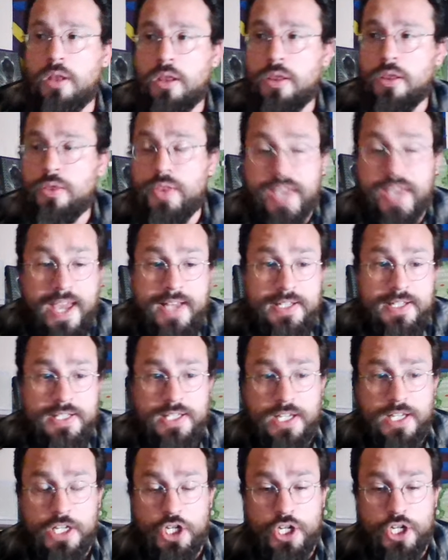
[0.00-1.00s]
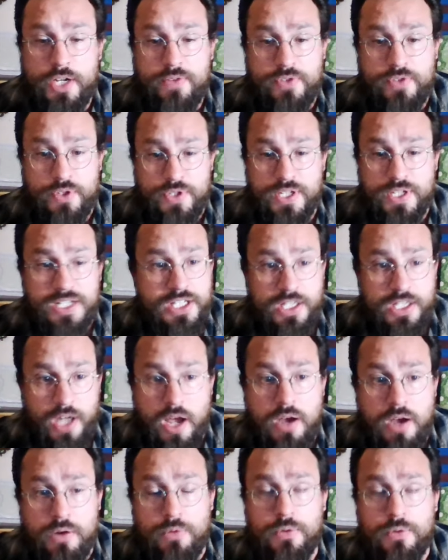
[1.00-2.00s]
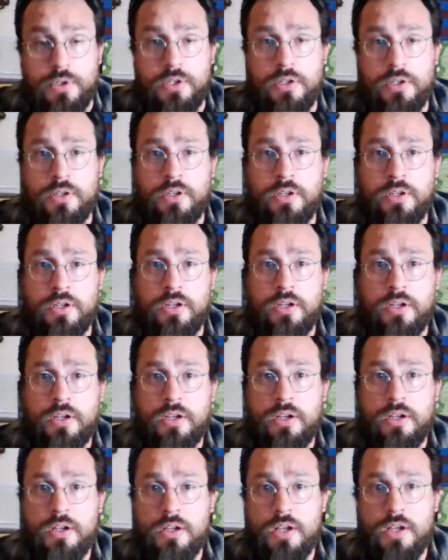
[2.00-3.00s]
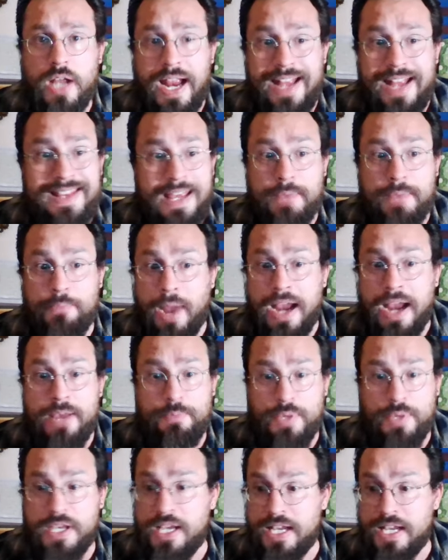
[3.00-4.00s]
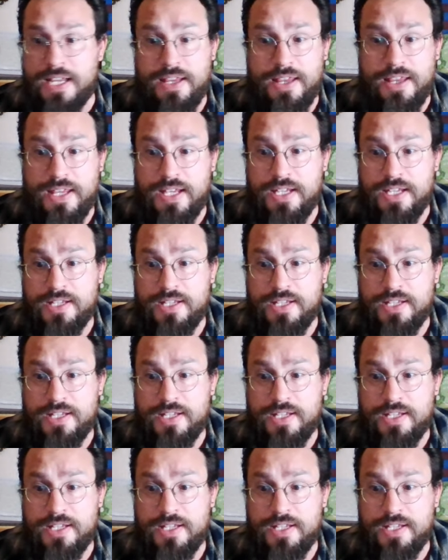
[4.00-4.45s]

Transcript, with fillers: The Kansas City Chiefs are 6 and 0. And they might be in the